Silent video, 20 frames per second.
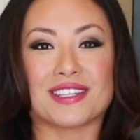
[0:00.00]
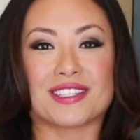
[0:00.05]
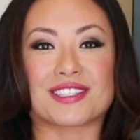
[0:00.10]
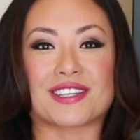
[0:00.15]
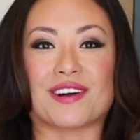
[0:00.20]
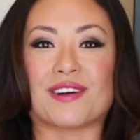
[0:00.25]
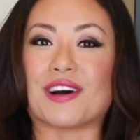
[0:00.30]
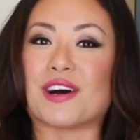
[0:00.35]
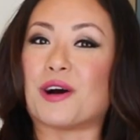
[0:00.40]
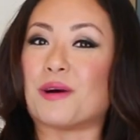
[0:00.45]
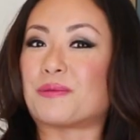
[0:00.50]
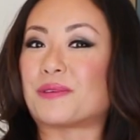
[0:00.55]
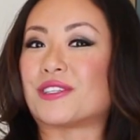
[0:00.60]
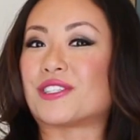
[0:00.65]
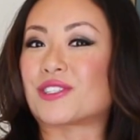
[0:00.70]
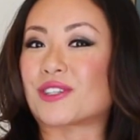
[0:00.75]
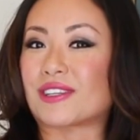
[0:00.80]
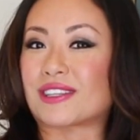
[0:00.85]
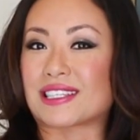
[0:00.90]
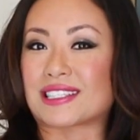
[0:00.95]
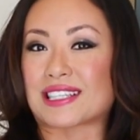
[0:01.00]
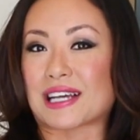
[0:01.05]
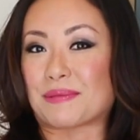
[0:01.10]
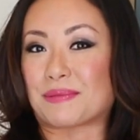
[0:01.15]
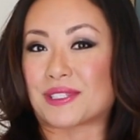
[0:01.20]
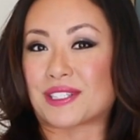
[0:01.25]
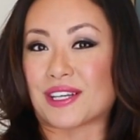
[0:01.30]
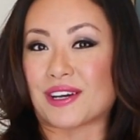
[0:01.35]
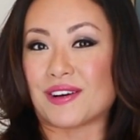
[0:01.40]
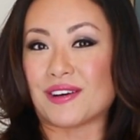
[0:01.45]
So I hope you enjoyed this
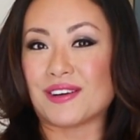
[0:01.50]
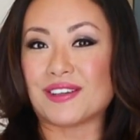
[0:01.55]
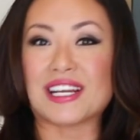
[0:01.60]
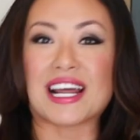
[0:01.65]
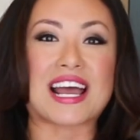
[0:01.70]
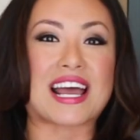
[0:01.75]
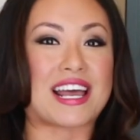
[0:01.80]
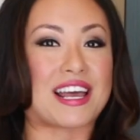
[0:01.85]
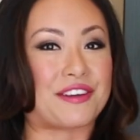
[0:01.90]
episode.